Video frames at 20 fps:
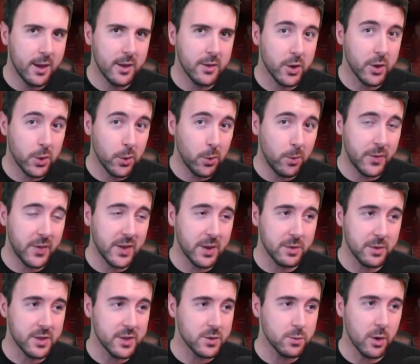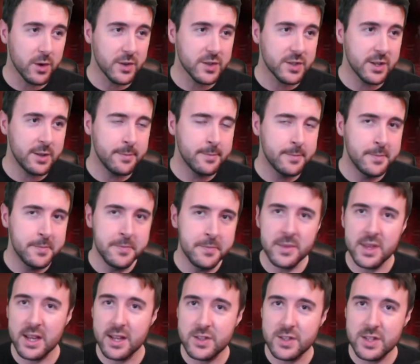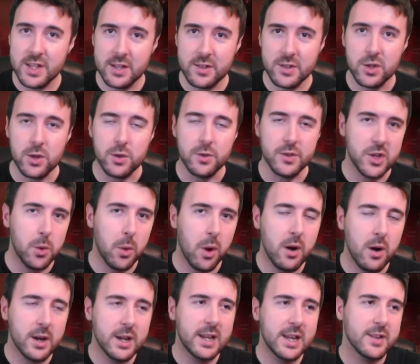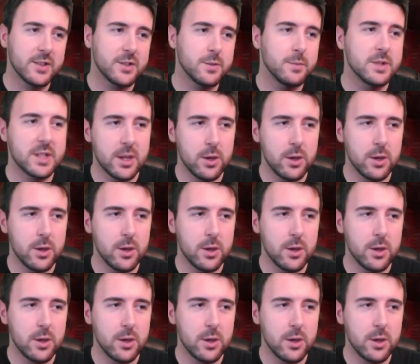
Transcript: The cool thing with this roster, it's tier 2, so you are going to get some